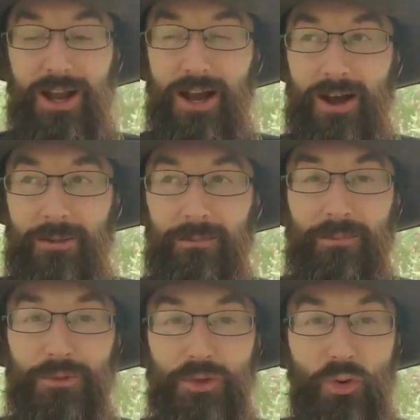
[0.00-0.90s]

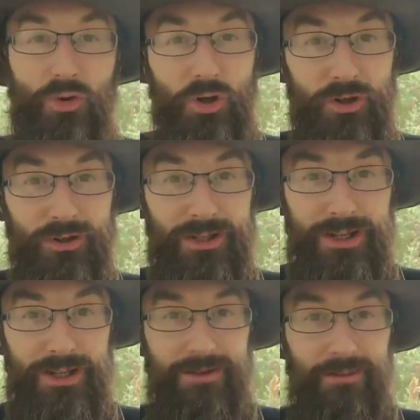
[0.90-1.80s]
So
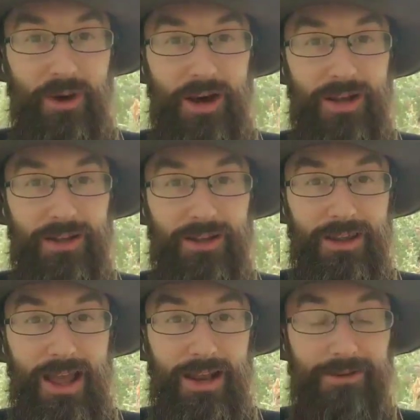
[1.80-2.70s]
currently
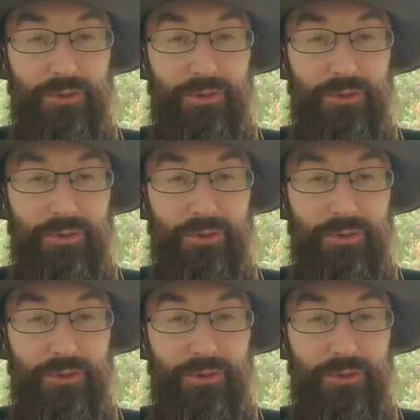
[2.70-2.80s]
that